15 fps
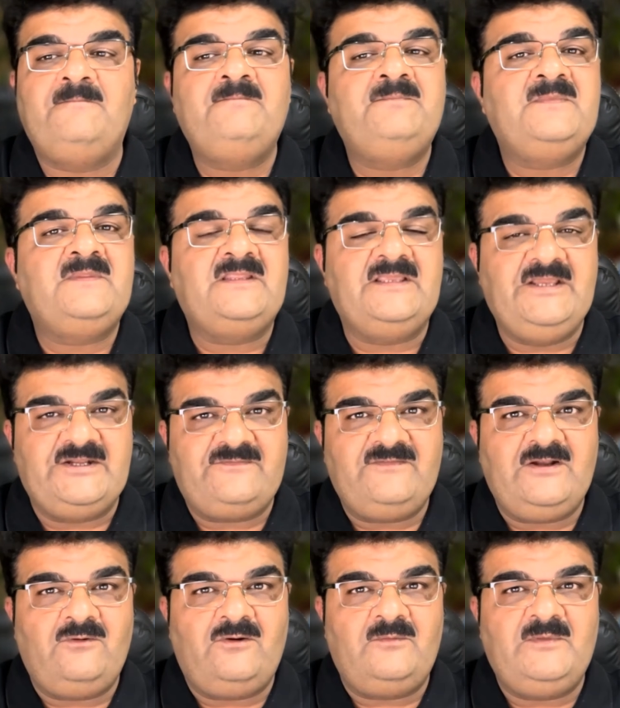gateway
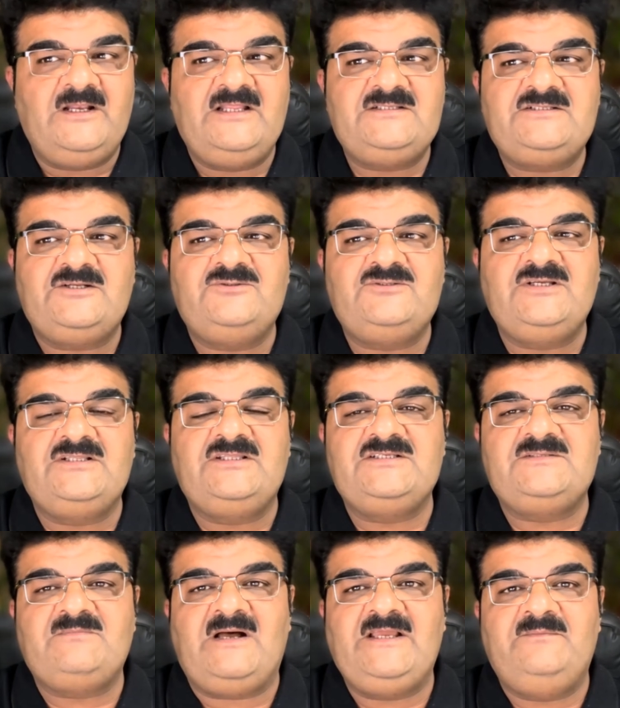load balancer using this
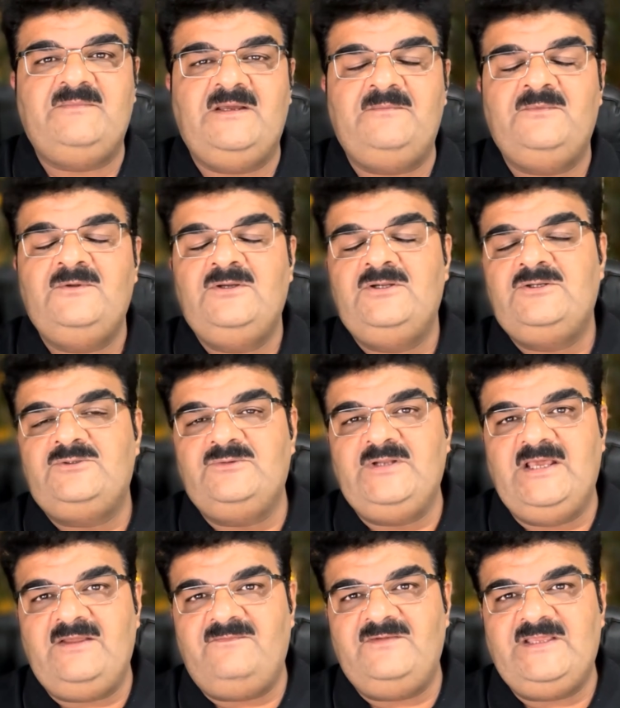mind map.
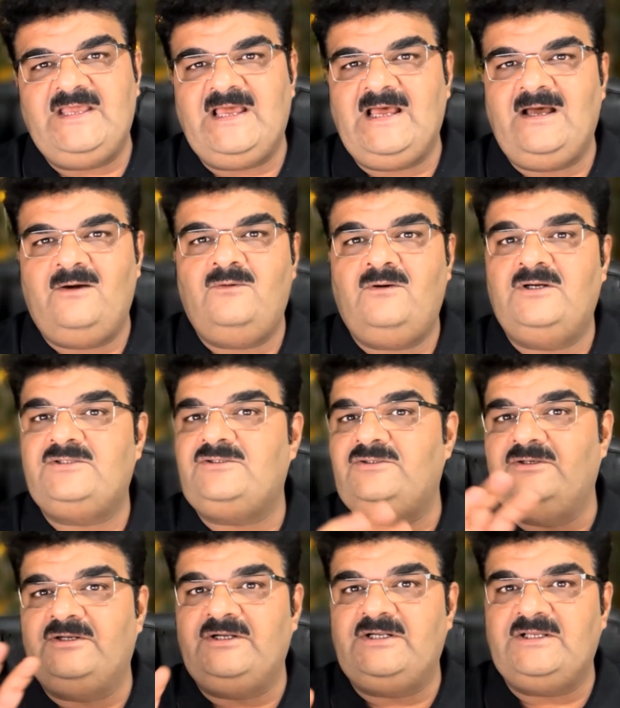Today we have a
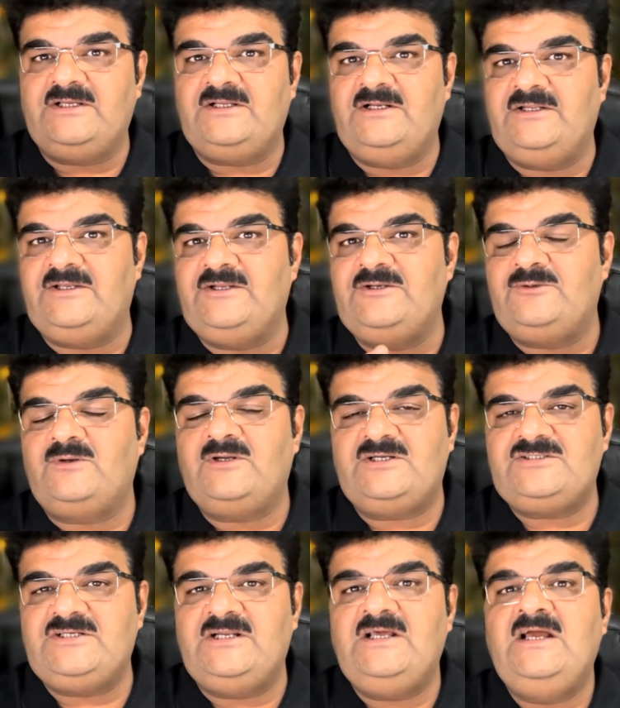theoretical
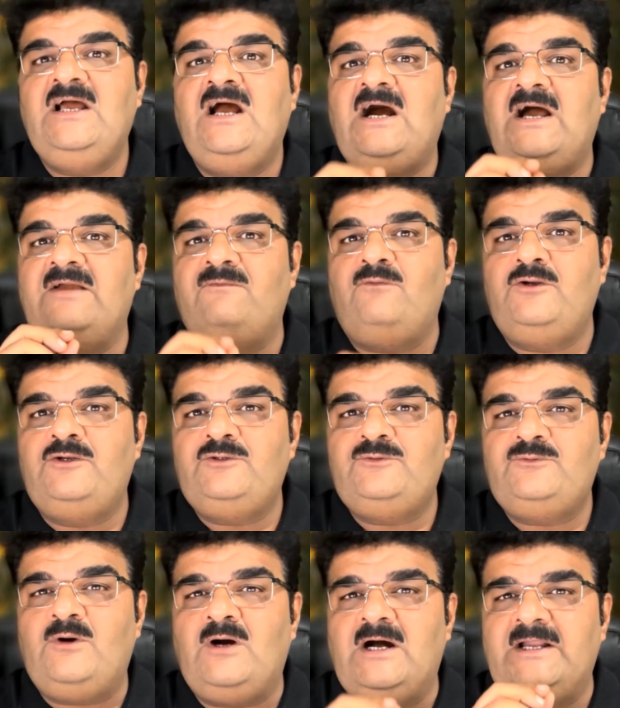introduction. I want you
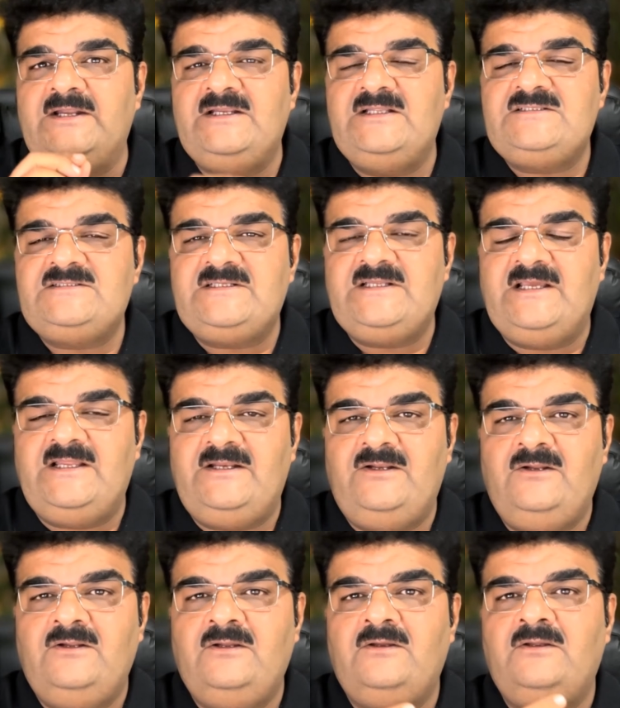to understand
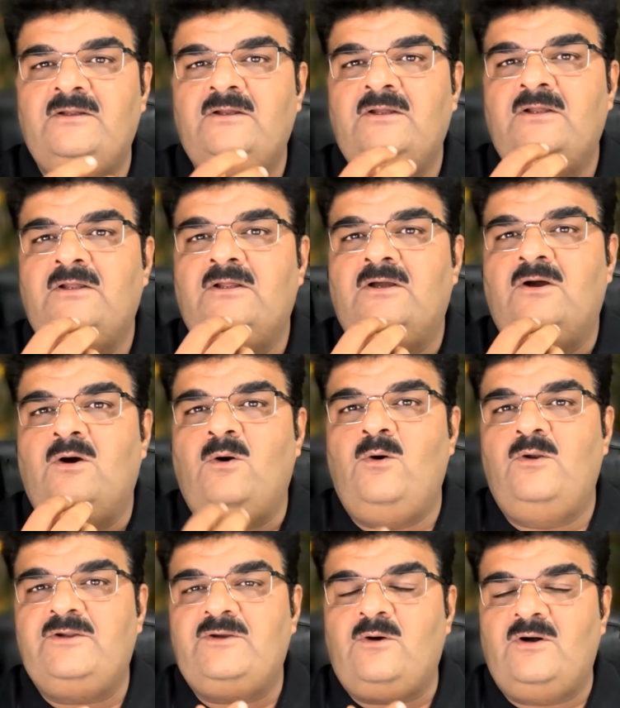whole
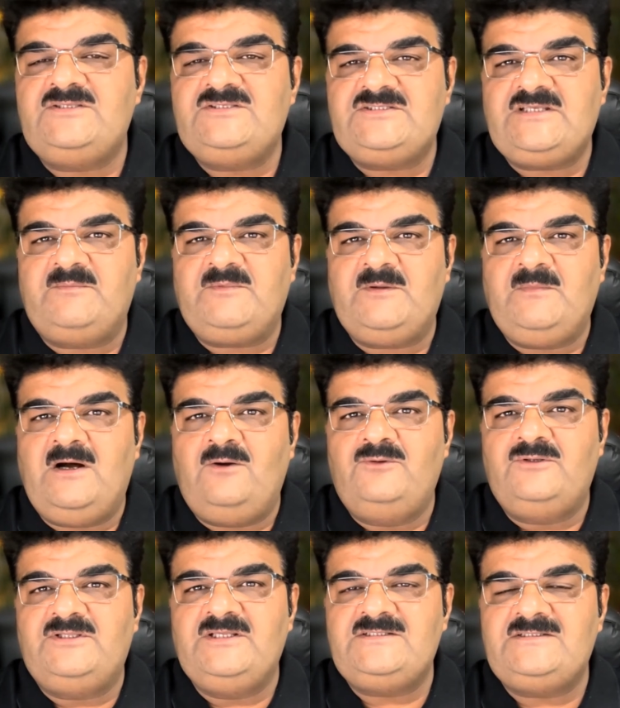concept about
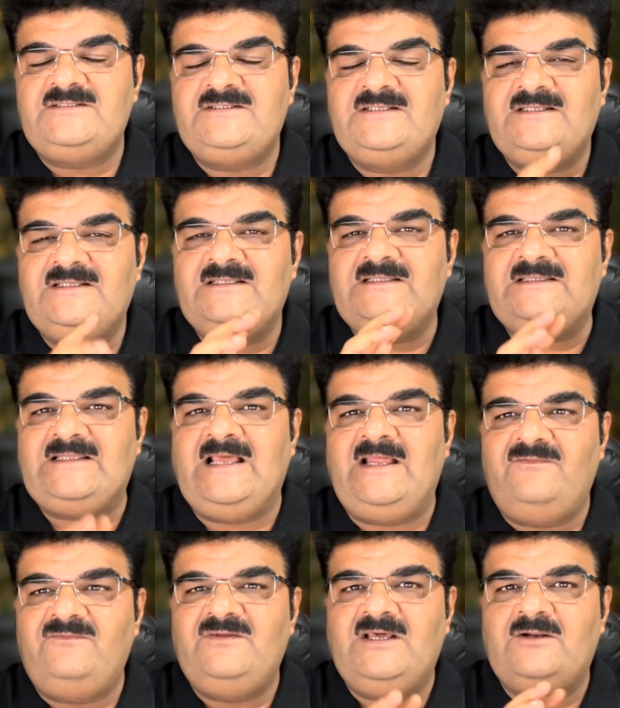this. Then
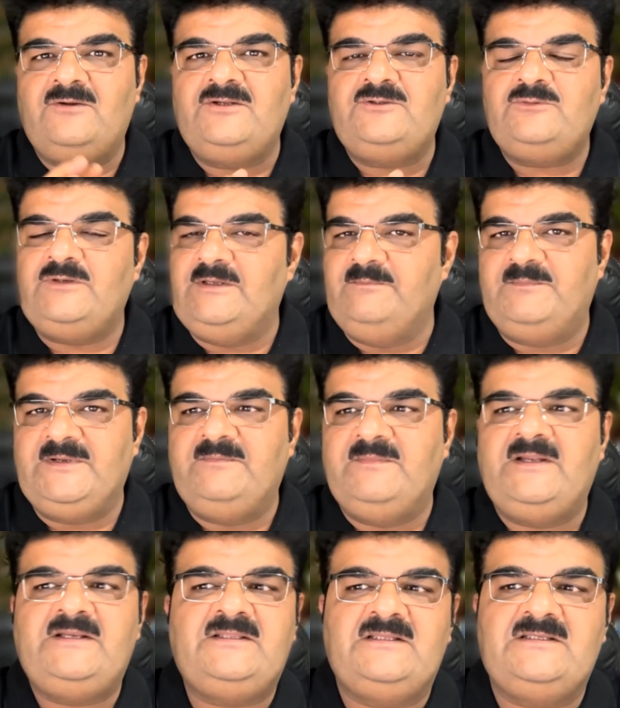we are going to
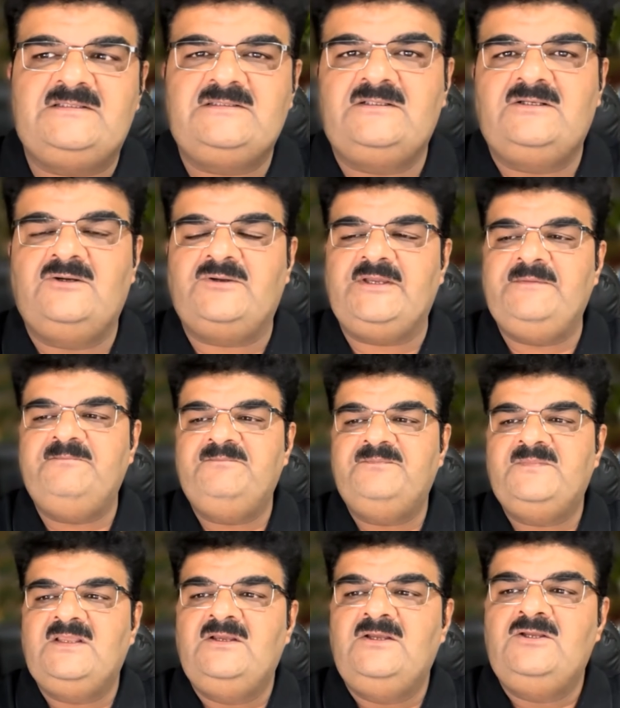implement this. Okay.
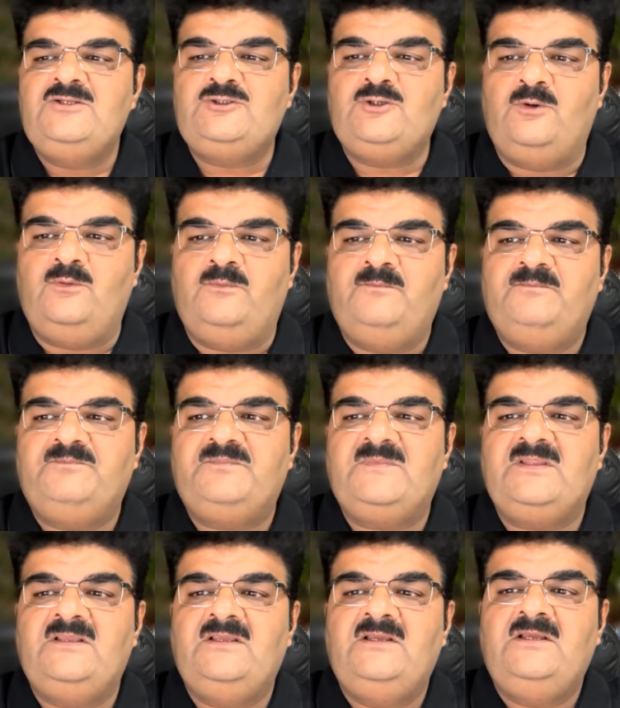So
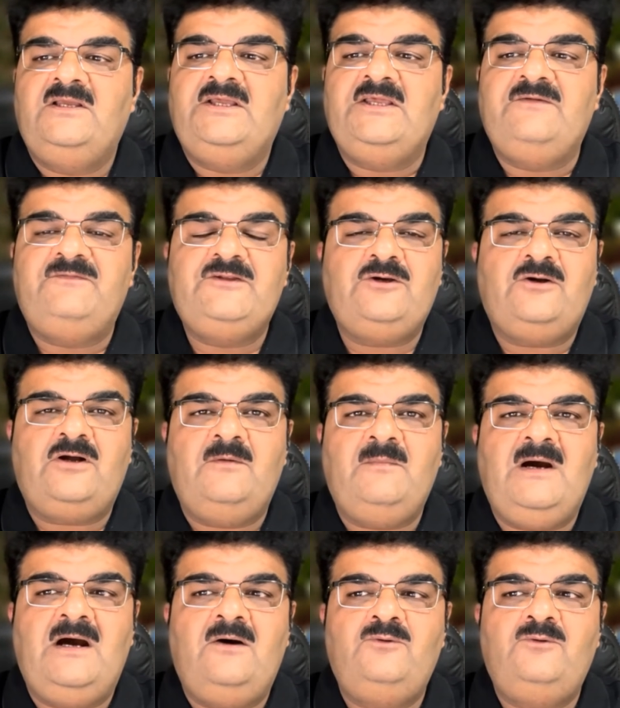if we talk about